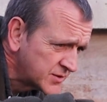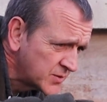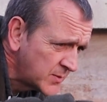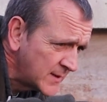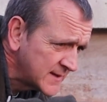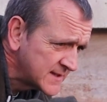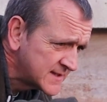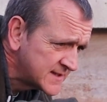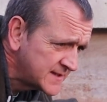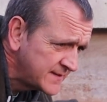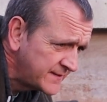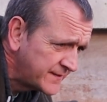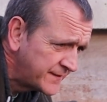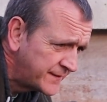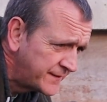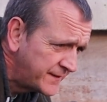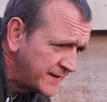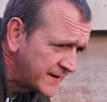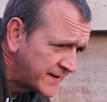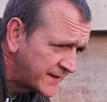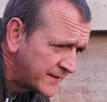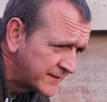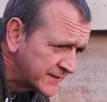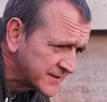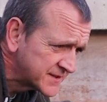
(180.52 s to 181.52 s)

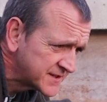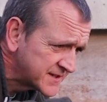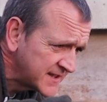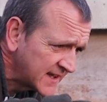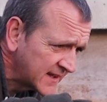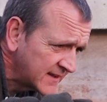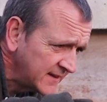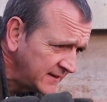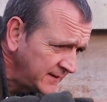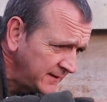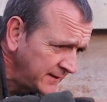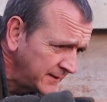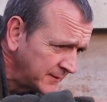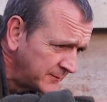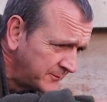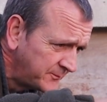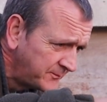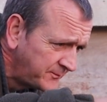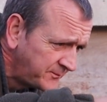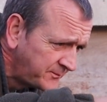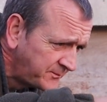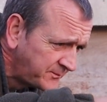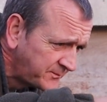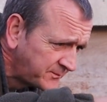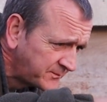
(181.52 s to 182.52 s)
1/25th of a
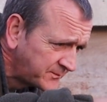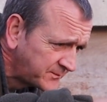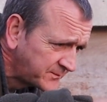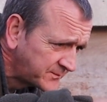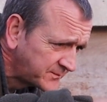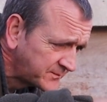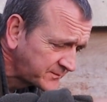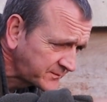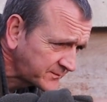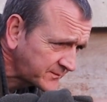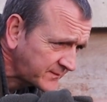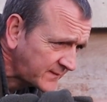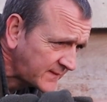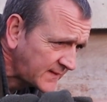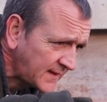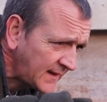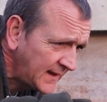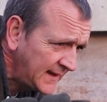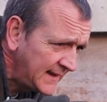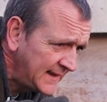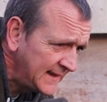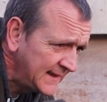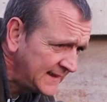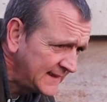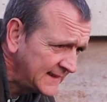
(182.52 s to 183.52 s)
second,
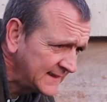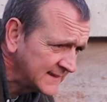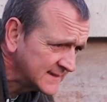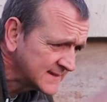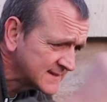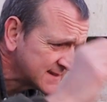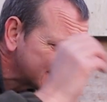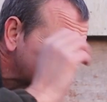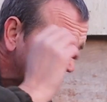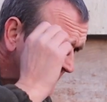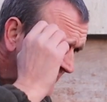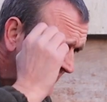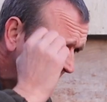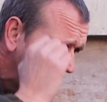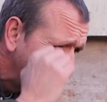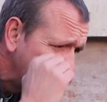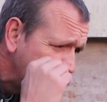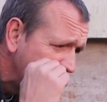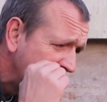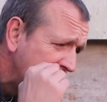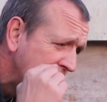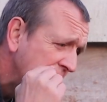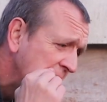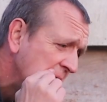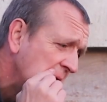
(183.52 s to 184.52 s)

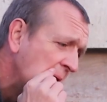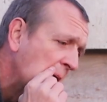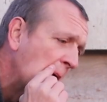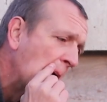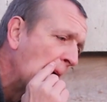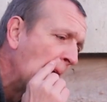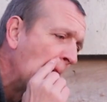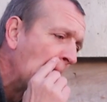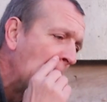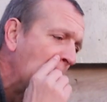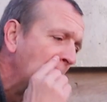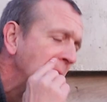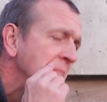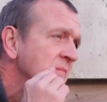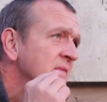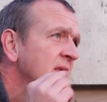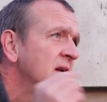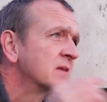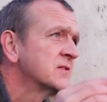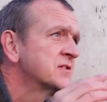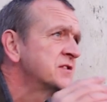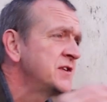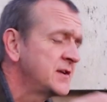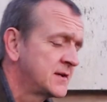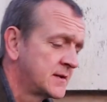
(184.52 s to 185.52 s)
and
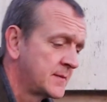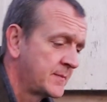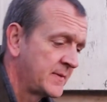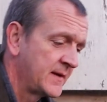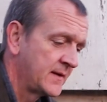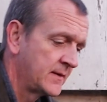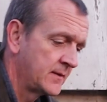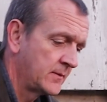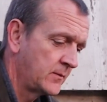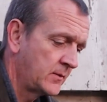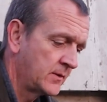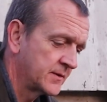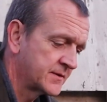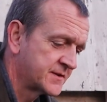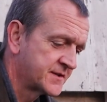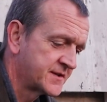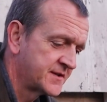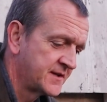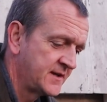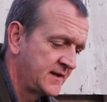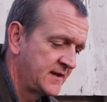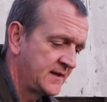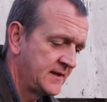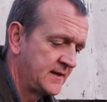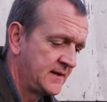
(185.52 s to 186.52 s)
I'll show you the bit that
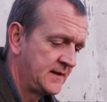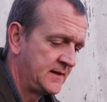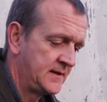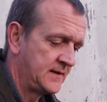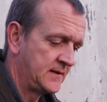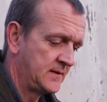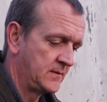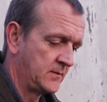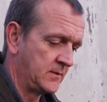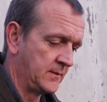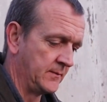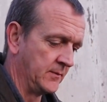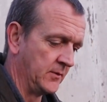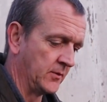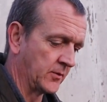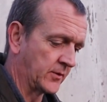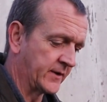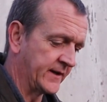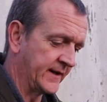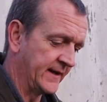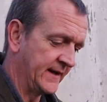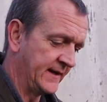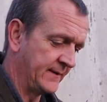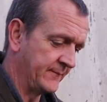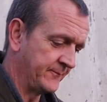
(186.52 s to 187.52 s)
what
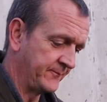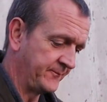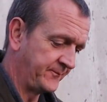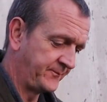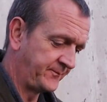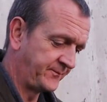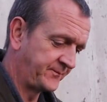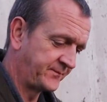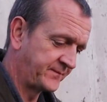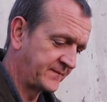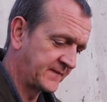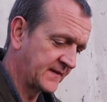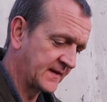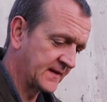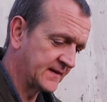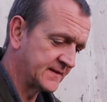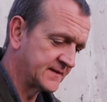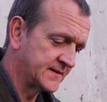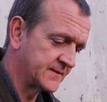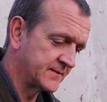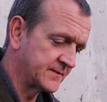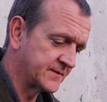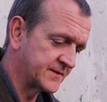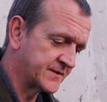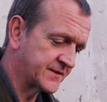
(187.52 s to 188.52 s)
I'm looking at.
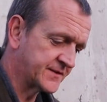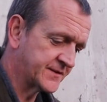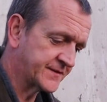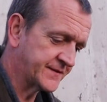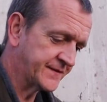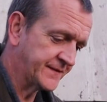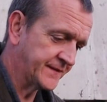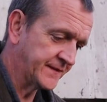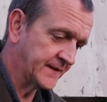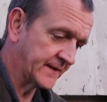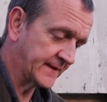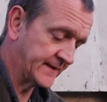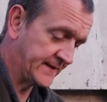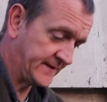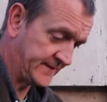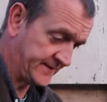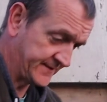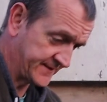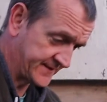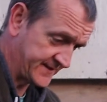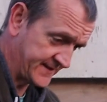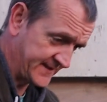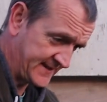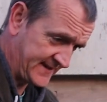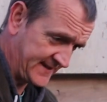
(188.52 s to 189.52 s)
So just
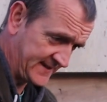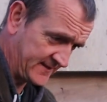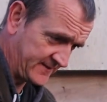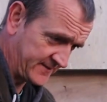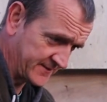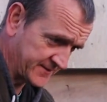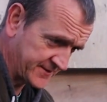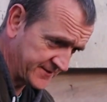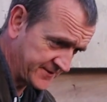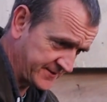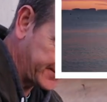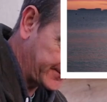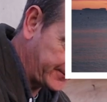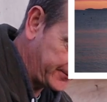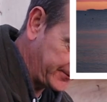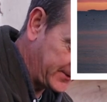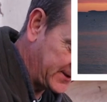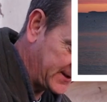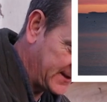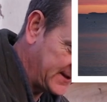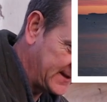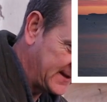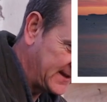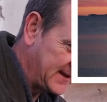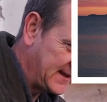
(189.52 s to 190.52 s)
flick that onto there like
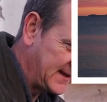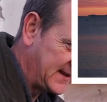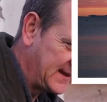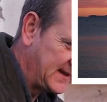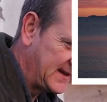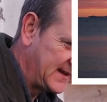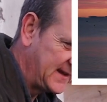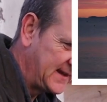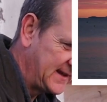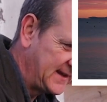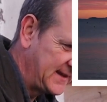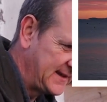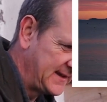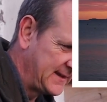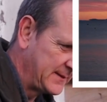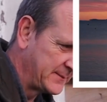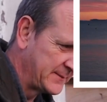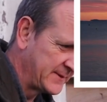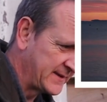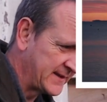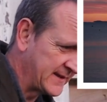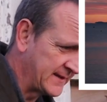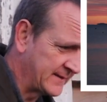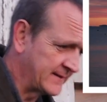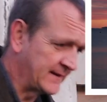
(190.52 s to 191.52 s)
so,
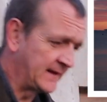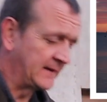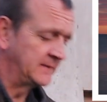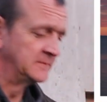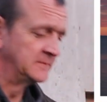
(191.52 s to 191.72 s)
and